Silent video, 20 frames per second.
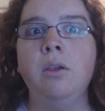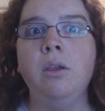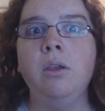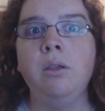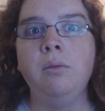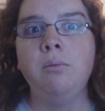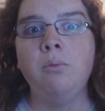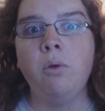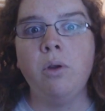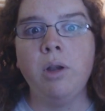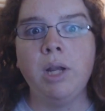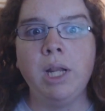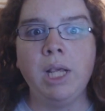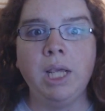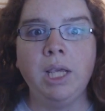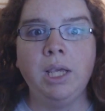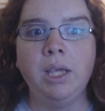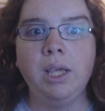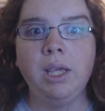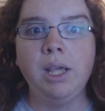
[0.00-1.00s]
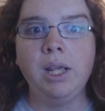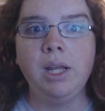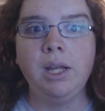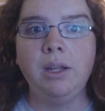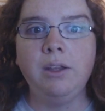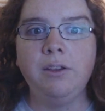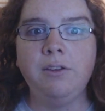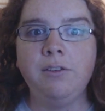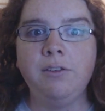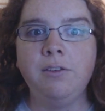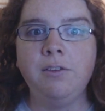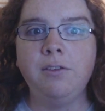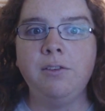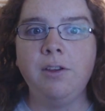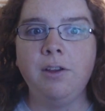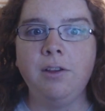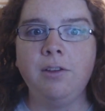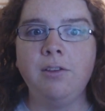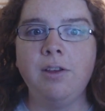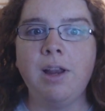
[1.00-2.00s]
Good morning. It is
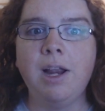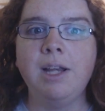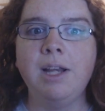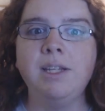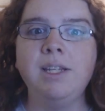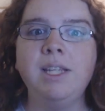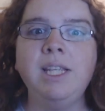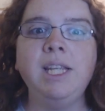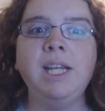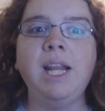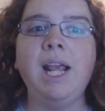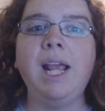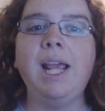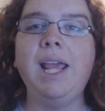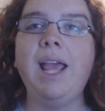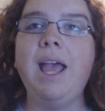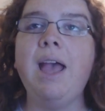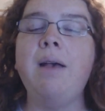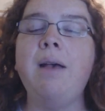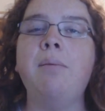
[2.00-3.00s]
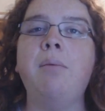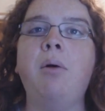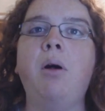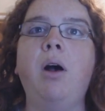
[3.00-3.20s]
6:19 a.m.